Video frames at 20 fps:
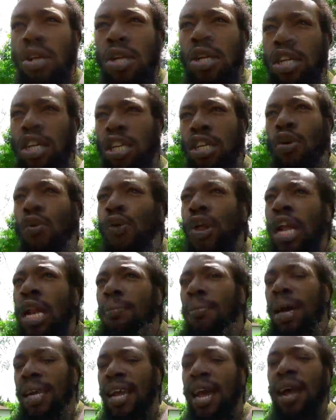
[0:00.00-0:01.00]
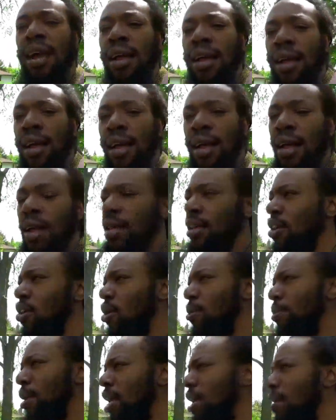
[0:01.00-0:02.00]
She's the real mother, you know what
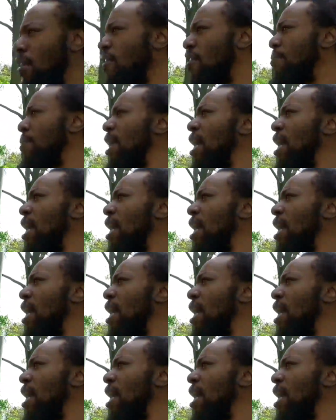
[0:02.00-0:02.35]
I mean? Big